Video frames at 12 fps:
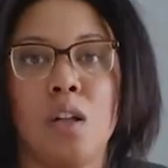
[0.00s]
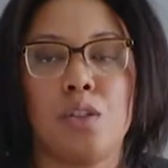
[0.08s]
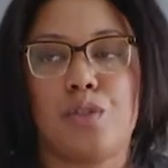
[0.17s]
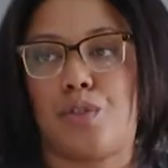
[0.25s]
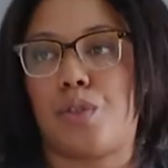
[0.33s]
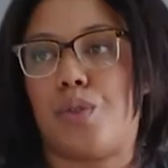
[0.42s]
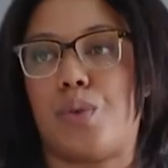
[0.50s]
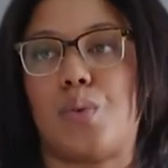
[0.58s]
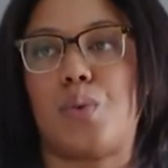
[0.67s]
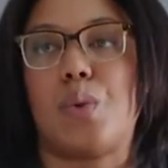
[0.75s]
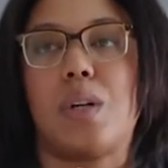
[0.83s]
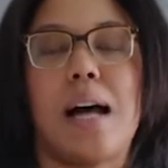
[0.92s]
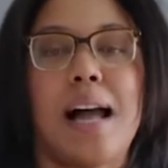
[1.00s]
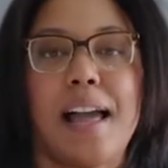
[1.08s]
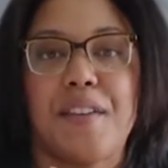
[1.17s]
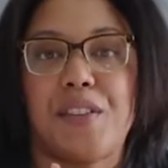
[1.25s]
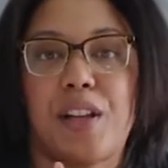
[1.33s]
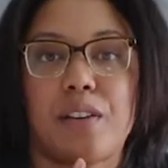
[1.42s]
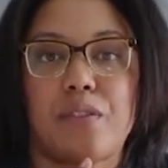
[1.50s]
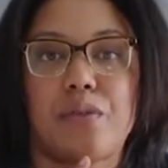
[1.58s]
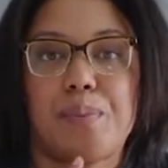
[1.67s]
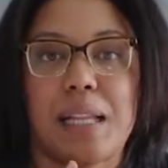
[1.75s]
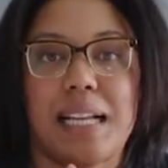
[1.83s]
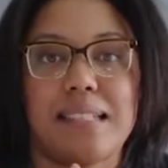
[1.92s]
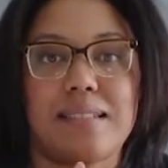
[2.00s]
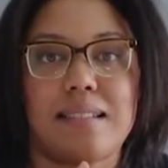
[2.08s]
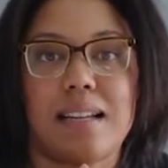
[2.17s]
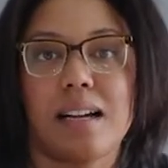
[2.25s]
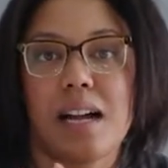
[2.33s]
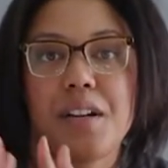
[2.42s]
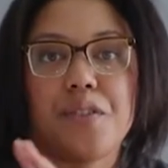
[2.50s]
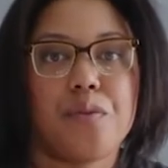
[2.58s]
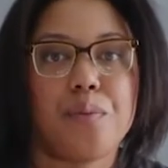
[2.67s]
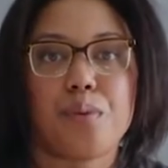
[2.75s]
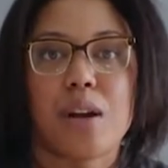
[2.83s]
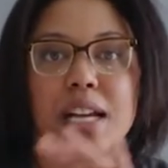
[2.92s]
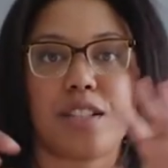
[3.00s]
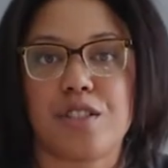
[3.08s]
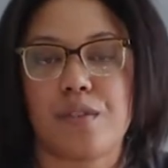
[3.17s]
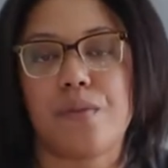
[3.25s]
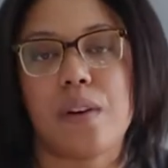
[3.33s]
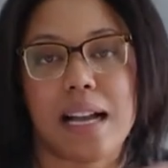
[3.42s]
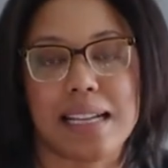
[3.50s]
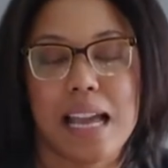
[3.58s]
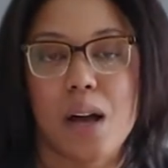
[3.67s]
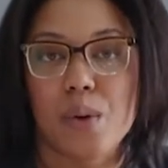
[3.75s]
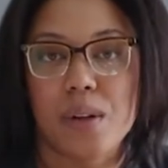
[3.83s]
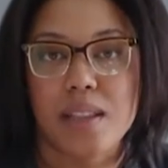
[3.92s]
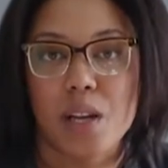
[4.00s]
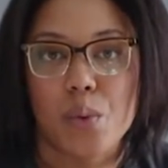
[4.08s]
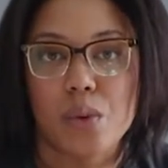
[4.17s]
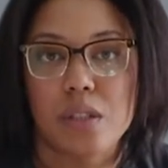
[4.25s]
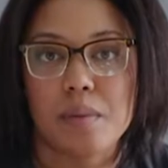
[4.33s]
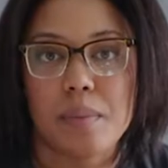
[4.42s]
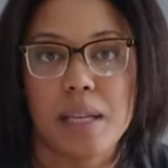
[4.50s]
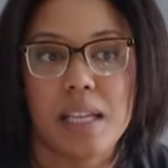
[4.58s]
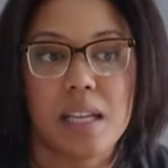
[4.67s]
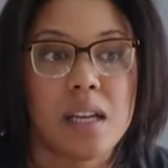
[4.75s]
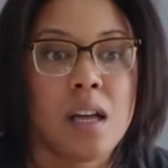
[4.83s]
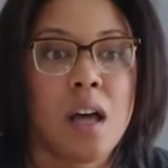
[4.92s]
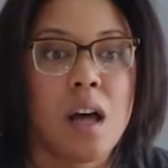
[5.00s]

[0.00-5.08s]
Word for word: So I have a lot of plants that kind of branch and vine out and they wouldn't be